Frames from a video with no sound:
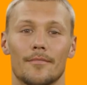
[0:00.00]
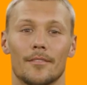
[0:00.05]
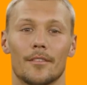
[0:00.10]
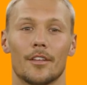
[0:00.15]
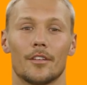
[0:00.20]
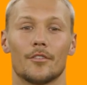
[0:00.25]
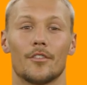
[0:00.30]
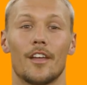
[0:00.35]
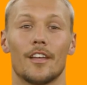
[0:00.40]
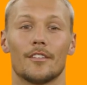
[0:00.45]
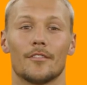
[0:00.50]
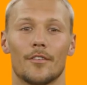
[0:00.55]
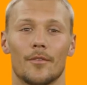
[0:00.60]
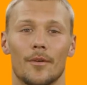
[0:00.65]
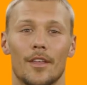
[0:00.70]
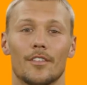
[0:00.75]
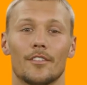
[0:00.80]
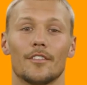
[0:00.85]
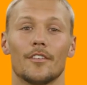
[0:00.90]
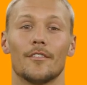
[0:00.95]
The
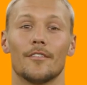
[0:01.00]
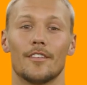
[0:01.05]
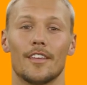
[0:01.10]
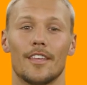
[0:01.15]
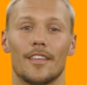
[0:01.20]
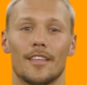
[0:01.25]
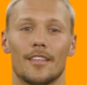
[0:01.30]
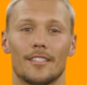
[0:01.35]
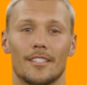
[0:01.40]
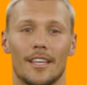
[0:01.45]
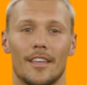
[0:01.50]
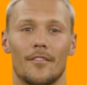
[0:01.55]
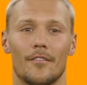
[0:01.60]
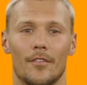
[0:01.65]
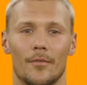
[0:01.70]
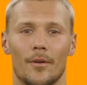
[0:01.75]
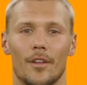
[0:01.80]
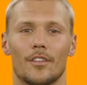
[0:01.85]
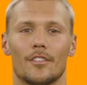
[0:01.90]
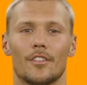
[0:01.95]
transformation of data into
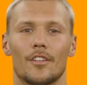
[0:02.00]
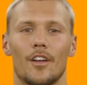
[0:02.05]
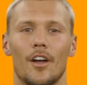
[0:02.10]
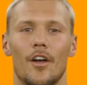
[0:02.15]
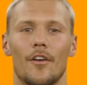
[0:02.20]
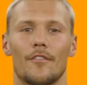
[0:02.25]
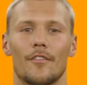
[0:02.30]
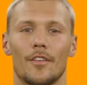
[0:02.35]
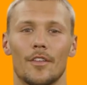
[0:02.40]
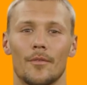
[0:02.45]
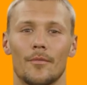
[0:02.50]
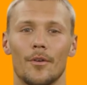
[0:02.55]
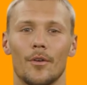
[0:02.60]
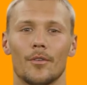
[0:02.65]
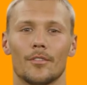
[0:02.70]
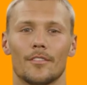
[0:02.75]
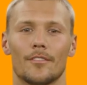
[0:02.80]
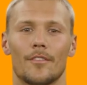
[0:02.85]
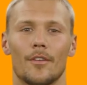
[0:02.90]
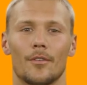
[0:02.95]
information often
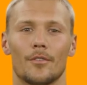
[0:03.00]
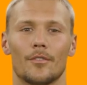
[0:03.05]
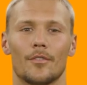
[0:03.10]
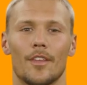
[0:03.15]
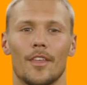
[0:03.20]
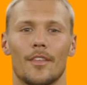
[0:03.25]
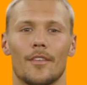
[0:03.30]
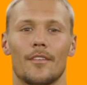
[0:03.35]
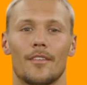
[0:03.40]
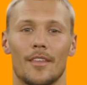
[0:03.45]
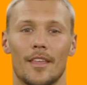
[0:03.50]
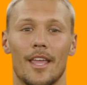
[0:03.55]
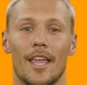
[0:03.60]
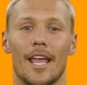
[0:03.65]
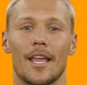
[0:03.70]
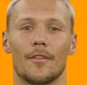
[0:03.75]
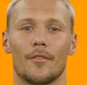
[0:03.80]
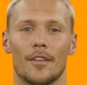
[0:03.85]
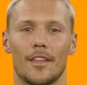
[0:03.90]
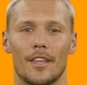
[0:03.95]
involves filtering,
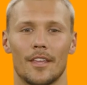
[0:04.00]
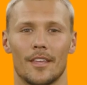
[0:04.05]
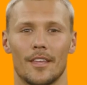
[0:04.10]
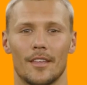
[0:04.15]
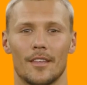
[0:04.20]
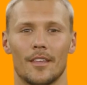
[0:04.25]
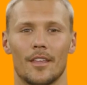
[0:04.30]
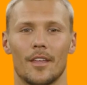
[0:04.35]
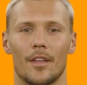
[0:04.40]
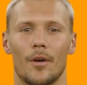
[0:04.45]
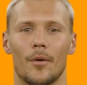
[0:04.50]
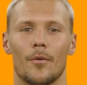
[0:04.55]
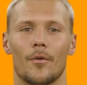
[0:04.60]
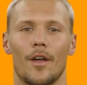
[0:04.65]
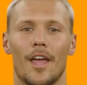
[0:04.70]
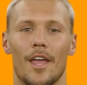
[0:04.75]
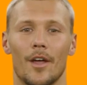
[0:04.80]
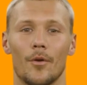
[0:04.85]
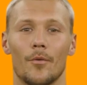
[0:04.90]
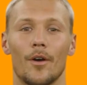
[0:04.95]
aggregating,
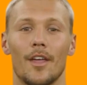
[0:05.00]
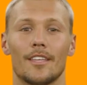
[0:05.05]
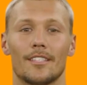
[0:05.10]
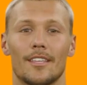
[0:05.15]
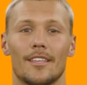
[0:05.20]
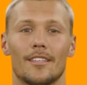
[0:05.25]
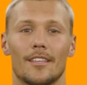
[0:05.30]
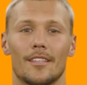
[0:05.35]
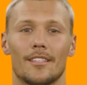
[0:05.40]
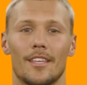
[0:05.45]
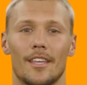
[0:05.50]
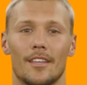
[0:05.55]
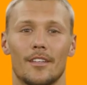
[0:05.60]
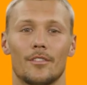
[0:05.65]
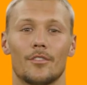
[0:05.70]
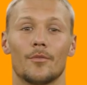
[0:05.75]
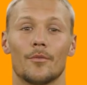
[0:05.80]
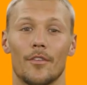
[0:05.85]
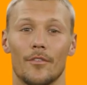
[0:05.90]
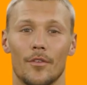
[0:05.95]
or analyzing the data
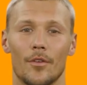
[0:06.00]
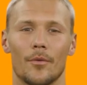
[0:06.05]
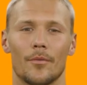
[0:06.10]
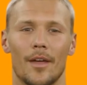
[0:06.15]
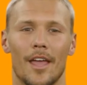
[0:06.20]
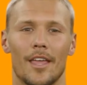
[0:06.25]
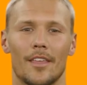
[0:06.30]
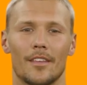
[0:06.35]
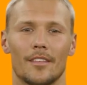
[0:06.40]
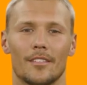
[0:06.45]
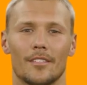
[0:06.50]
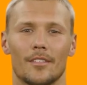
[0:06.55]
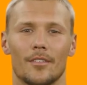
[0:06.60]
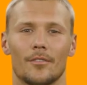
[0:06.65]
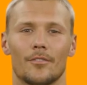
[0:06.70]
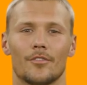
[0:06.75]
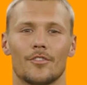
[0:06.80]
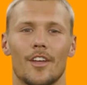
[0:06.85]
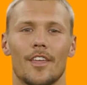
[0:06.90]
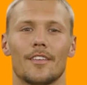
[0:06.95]
to reveal patterns,
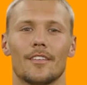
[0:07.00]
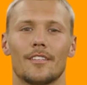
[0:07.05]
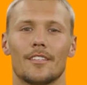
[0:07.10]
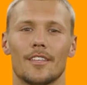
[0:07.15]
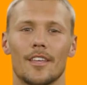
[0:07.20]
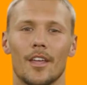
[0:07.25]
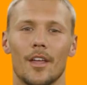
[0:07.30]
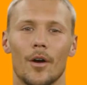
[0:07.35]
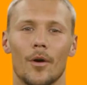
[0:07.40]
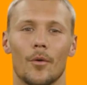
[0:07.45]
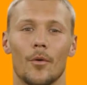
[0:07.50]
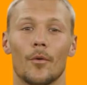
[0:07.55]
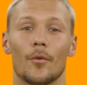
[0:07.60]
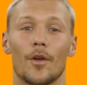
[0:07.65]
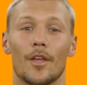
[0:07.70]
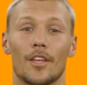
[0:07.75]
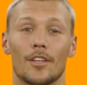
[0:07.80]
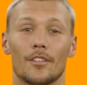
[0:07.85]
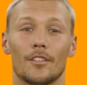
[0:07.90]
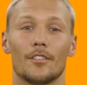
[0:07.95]
trends, or
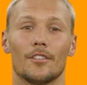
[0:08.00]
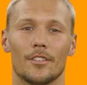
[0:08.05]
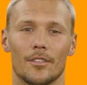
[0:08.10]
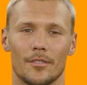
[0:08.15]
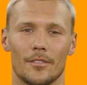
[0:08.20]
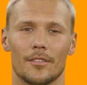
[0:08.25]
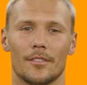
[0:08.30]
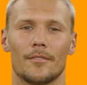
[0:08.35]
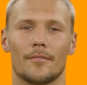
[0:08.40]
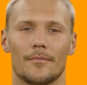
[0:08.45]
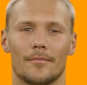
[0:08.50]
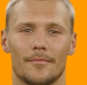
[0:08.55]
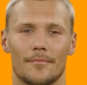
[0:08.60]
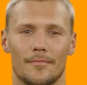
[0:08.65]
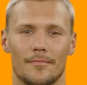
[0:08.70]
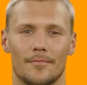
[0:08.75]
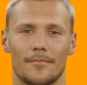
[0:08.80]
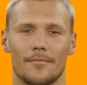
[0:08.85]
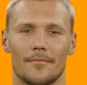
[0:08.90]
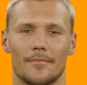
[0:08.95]
relationships.
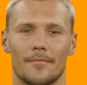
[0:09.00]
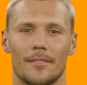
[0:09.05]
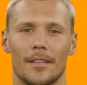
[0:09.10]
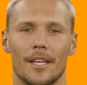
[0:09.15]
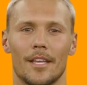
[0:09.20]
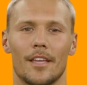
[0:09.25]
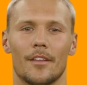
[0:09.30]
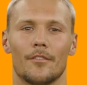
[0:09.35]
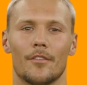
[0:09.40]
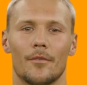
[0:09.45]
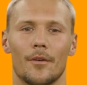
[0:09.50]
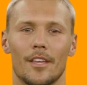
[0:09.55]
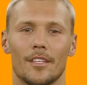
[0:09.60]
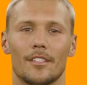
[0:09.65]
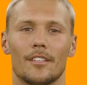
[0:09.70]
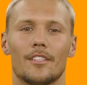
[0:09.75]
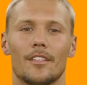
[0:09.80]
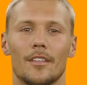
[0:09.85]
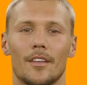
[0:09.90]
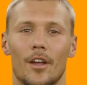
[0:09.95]
In
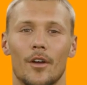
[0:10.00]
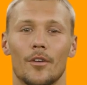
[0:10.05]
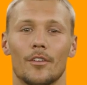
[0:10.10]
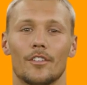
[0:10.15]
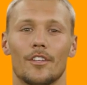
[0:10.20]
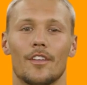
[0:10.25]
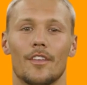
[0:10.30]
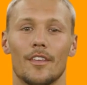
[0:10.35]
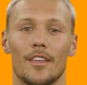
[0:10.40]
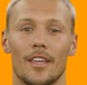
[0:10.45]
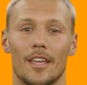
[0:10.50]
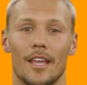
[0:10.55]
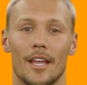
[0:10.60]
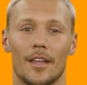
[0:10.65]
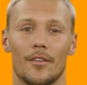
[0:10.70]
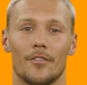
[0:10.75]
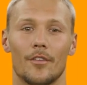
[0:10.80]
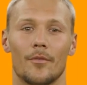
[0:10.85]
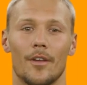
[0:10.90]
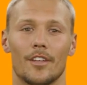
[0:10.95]
information technology,
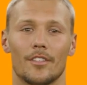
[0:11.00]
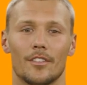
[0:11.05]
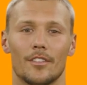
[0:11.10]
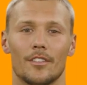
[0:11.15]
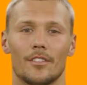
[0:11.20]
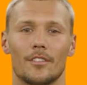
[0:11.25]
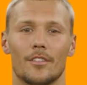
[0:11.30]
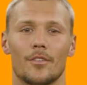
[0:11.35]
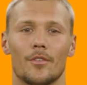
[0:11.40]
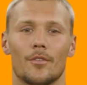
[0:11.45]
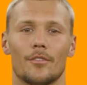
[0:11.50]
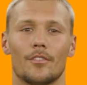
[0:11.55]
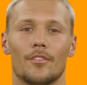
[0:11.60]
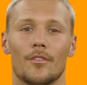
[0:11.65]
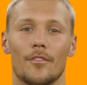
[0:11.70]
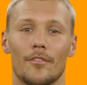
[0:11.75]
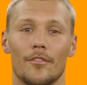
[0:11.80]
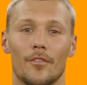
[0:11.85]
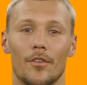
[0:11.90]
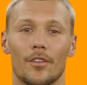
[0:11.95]
information is used to
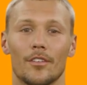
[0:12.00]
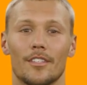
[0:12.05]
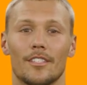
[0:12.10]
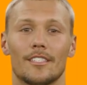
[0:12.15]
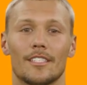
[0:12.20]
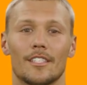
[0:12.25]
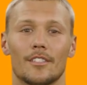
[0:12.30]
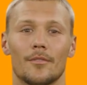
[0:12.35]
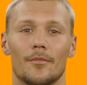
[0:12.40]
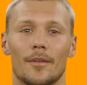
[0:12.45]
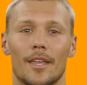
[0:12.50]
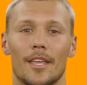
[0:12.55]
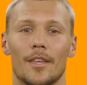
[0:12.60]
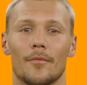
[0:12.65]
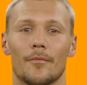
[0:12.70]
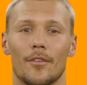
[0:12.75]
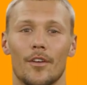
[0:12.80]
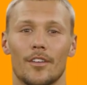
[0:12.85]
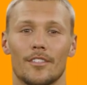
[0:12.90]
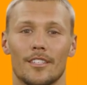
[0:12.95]
inform
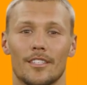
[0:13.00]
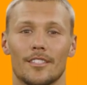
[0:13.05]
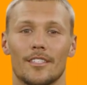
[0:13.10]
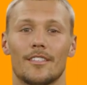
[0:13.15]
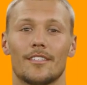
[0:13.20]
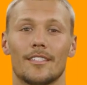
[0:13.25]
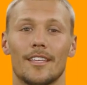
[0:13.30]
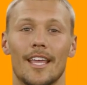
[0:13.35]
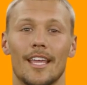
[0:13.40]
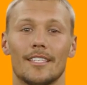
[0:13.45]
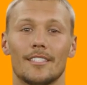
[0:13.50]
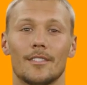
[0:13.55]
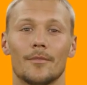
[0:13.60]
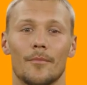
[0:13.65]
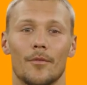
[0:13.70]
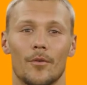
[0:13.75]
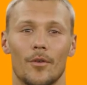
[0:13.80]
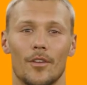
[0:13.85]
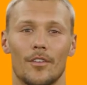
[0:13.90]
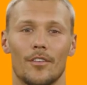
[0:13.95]
decision-making processes and support